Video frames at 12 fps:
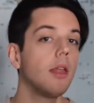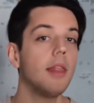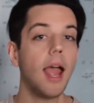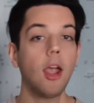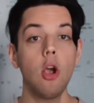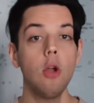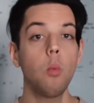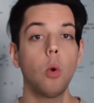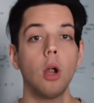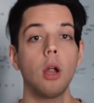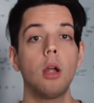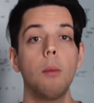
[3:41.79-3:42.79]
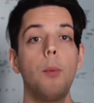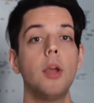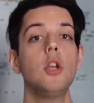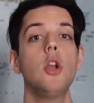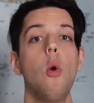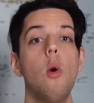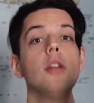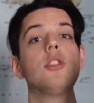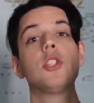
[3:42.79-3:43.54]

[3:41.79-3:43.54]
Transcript: That could work, but you know what?